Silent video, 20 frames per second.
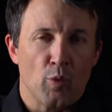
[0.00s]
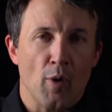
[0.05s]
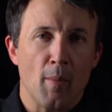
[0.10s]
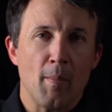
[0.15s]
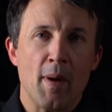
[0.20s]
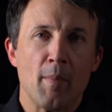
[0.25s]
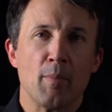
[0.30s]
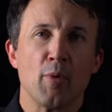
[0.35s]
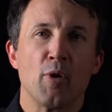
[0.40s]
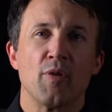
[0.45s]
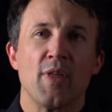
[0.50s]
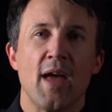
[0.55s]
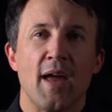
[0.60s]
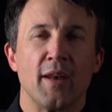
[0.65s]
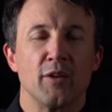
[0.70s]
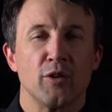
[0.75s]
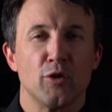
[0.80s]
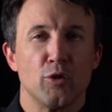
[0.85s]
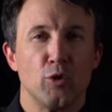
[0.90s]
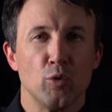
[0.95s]
remember
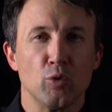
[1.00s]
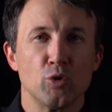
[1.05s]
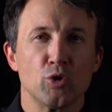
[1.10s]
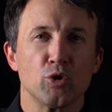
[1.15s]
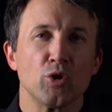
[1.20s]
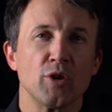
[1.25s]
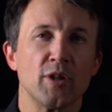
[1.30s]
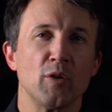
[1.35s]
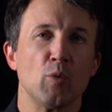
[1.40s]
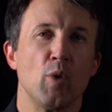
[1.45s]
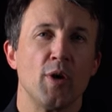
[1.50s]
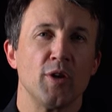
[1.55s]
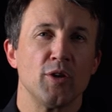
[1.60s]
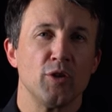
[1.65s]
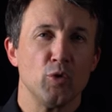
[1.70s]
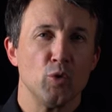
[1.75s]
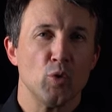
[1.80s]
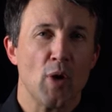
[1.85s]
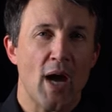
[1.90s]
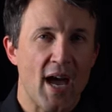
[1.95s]
that usually when
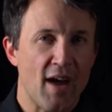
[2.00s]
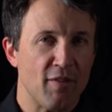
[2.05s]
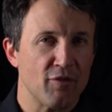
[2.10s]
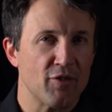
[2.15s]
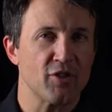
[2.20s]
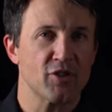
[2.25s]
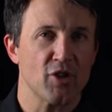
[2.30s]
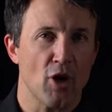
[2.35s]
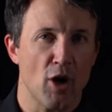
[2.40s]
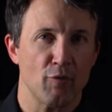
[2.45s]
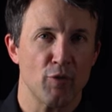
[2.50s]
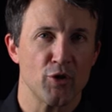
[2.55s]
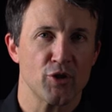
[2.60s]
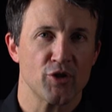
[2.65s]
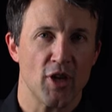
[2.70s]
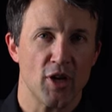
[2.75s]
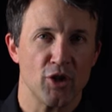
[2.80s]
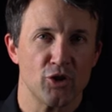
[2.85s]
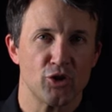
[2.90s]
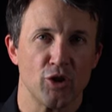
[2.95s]
you have this
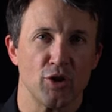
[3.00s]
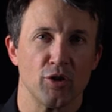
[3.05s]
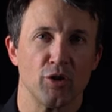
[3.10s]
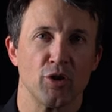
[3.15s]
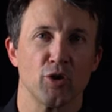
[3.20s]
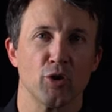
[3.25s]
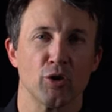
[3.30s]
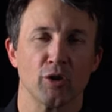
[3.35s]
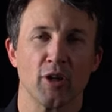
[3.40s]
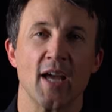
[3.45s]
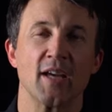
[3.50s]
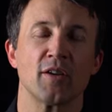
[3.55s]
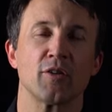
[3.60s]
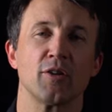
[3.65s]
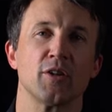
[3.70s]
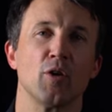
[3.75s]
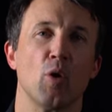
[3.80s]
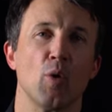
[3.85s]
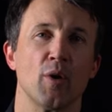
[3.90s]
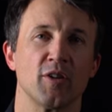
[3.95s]
conversation, you're
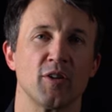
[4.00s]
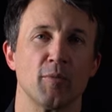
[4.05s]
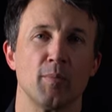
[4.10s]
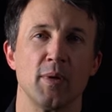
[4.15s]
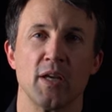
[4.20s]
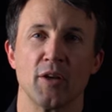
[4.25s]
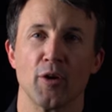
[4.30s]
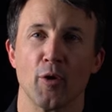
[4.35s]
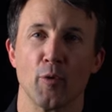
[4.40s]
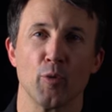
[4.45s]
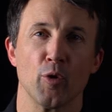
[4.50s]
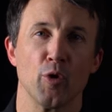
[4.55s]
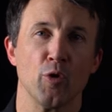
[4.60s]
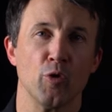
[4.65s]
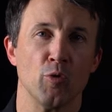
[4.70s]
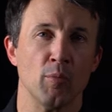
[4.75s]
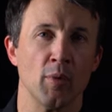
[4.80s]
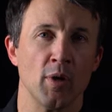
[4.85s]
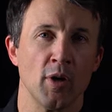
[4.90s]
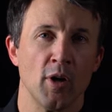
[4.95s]
likely going to be in a
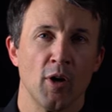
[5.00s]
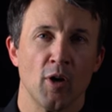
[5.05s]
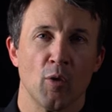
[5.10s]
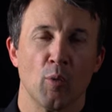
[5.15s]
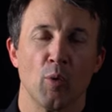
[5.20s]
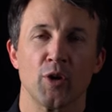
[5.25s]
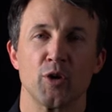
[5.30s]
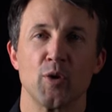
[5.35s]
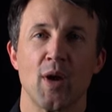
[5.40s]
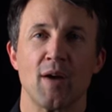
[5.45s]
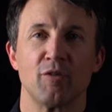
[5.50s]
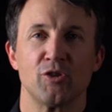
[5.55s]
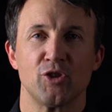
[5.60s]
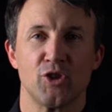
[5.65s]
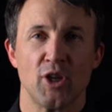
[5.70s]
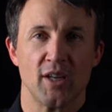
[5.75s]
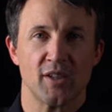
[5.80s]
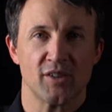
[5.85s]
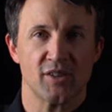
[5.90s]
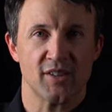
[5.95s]
room where you have a
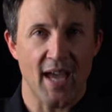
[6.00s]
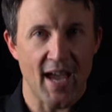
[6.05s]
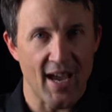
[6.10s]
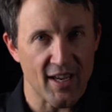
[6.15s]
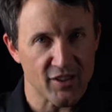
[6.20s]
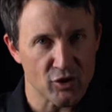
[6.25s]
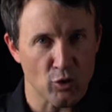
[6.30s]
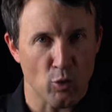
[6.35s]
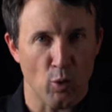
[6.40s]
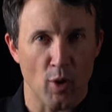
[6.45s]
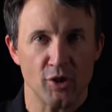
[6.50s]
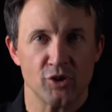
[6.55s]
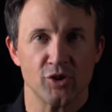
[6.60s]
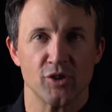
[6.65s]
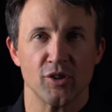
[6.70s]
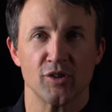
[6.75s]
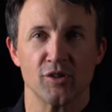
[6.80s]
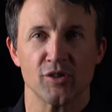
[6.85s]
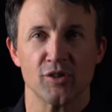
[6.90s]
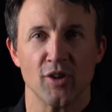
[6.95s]
chance to ask
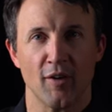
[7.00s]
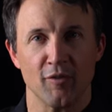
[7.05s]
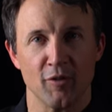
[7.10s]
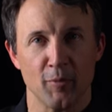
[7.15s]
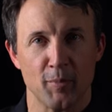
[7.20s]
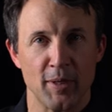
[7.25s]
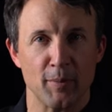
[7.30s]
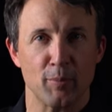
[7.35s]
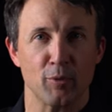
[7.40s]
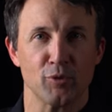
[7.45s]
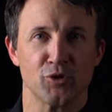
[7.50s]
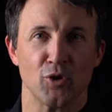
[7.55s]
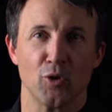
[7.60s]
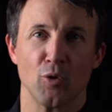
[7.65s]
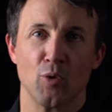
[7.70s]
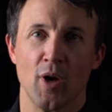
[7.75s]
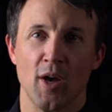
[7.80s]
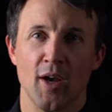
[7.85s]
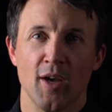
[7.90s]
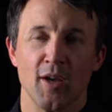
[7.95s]
questions of the people
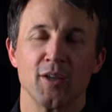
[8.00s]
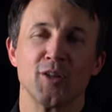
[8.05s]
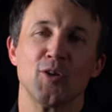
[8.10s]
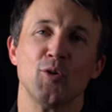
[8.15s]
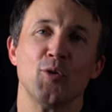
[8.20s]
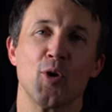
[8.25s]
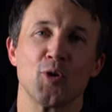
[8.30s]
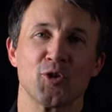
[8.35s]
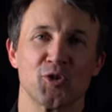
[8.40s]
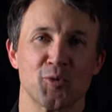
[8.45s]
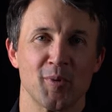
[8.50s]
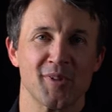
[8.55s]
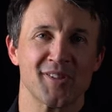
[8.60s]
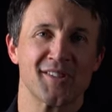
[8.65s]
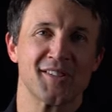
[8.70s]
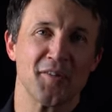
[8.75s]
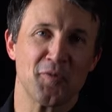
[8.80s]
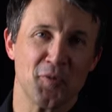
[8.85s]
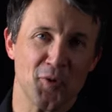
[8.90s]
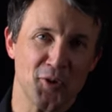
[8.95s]
so you know
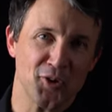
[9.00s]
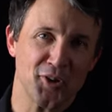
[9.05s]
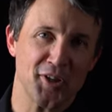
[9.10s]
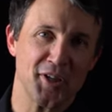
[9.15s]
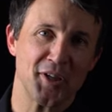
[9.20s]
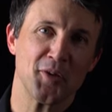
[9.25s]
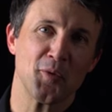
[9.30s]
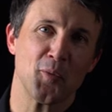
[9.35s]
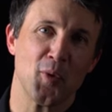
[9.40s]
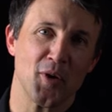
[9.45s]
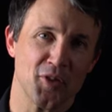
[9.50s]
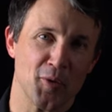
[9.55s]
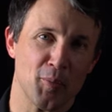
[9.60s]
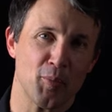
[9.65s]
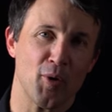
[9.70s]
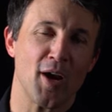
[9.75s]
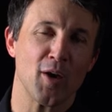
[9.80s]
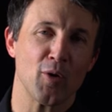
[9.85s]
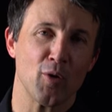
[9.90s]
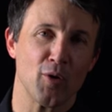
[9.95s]
specifically what the
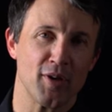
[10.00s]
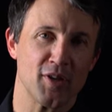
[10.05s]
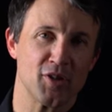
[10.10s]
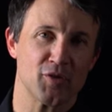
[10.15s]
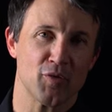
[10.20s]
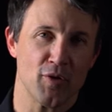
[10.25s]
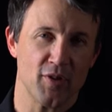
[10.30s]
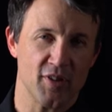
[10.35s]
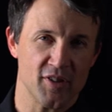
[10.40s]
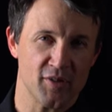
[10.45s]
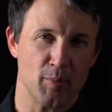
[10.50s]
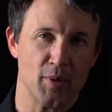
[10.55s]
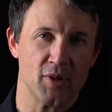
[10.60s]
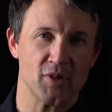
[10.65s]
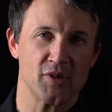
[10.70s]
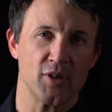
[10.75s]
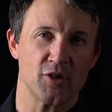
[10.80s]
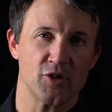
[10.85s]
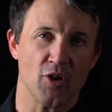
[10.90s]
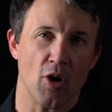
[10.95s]
priorities for this
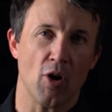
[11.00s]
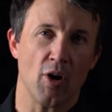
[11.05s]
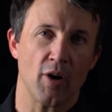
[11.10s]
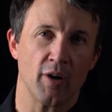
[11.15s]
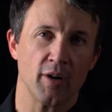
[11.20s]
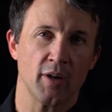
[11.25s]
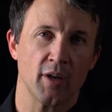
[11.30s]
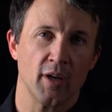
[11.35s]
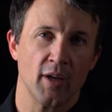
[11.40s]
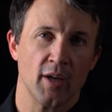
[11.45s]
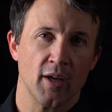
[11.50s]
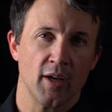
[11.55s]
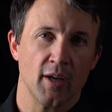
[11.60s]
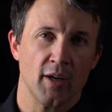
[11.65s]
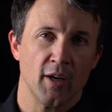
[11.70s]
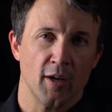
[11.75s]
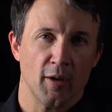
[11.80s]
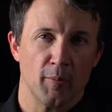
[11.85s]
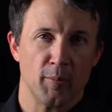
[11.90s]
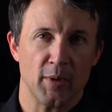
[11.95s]
business are
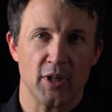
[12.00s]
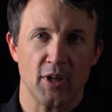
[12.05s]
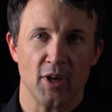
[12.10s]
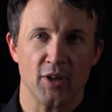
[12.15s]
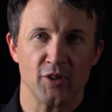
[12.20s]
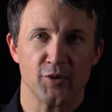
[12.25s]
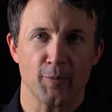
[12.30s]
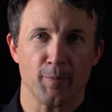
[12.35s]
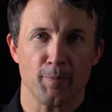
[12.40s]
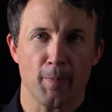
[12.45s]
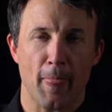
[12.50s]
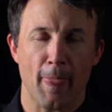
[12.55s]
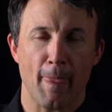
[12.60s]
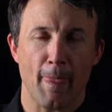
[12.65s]
because